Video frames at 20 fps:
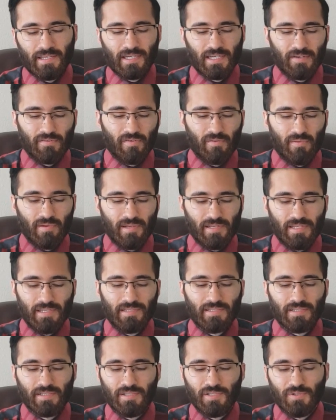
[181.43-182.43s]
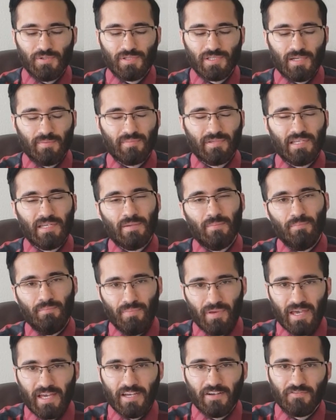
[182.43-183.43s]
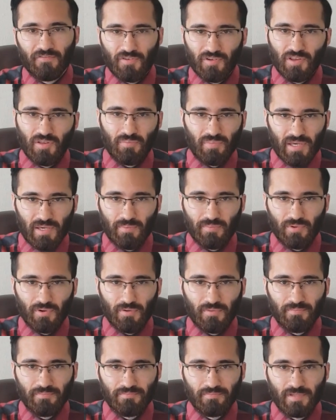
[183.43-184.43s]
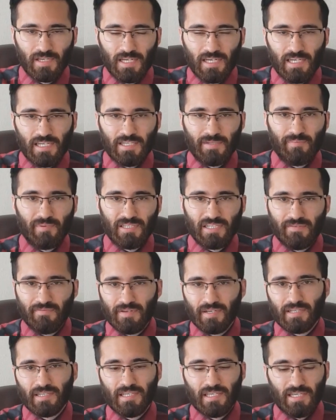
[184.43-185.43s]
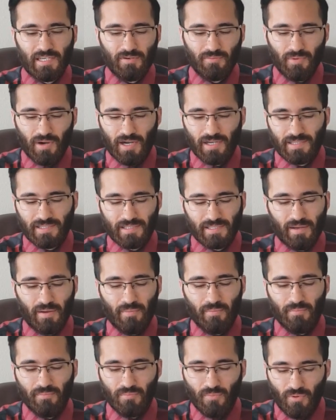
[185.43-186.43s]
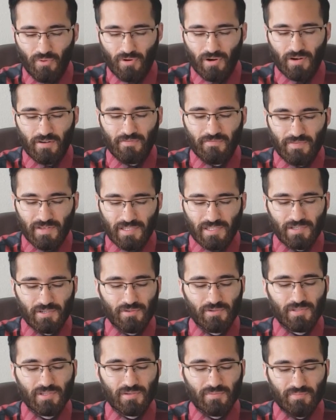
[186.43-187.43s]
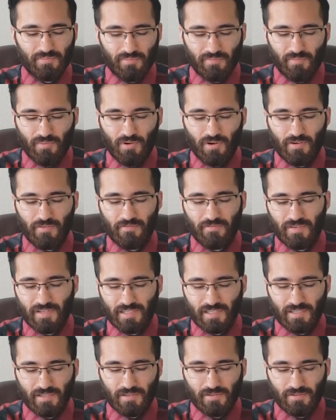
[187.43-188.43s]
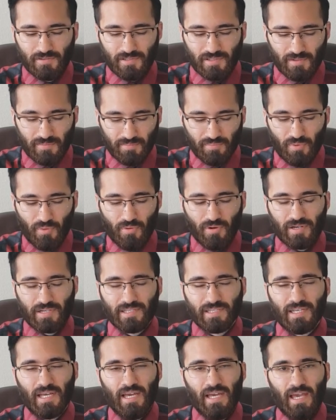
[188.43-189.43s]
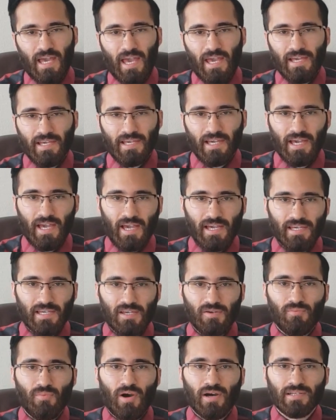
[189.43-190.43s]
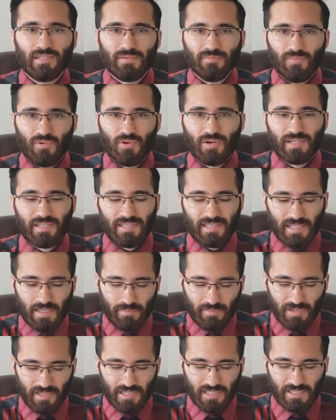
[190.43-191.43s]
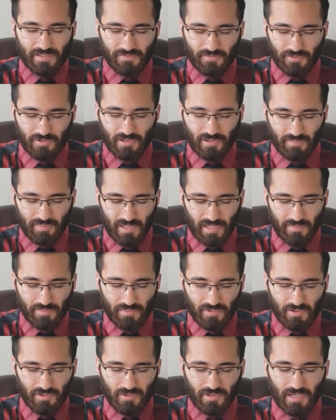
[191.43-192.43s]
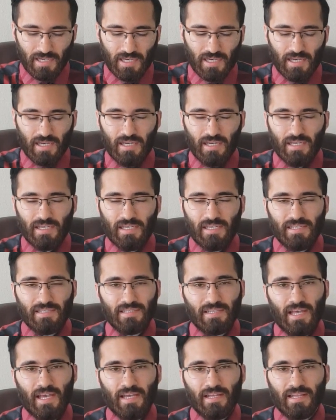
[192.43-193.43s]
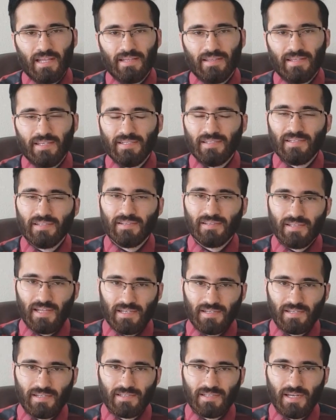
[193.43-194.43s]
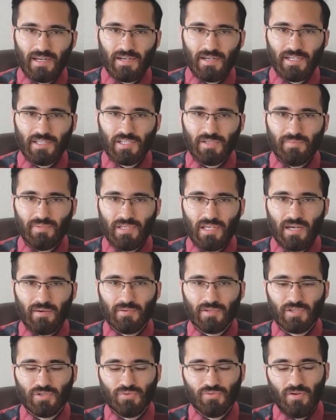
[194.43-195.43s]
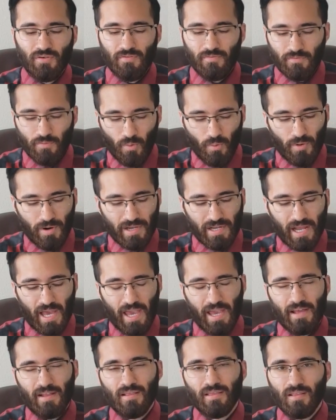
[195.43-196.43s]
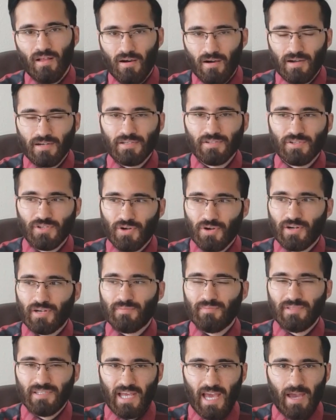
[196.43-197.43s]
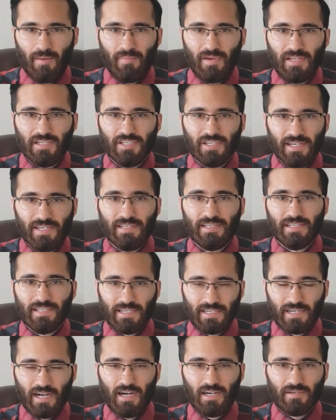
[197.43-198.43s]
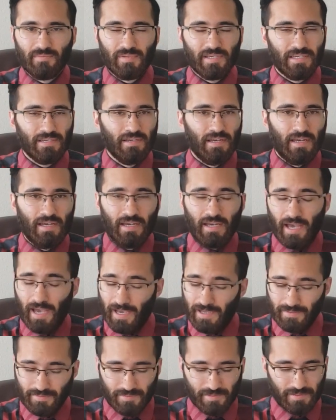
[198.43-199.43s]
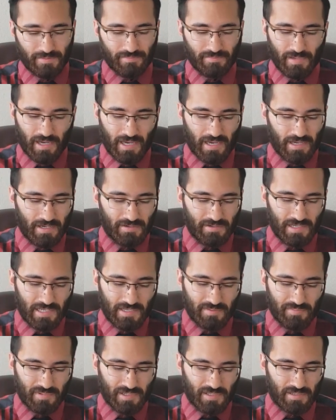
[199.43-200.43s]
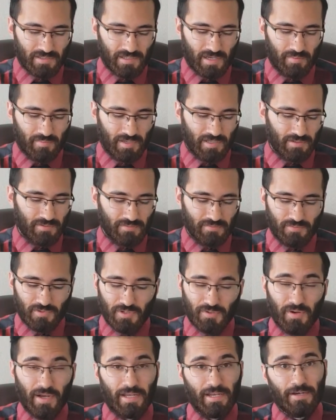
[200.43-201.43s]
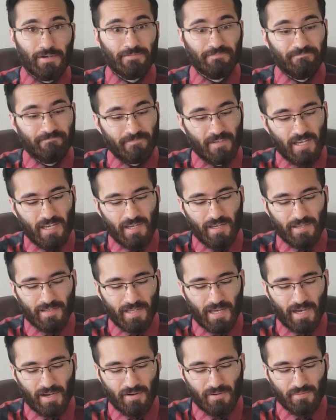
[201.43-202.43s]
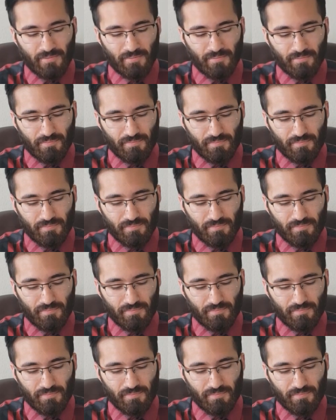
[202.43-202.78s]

the government needs to do something big for the people. Specifically, he wants more physical support, aka he wants more stimulus for the people. He's saying that this is necessary to be able to avoid a long-term damage in the economy. And I agree, but I mean, what do I know? Now,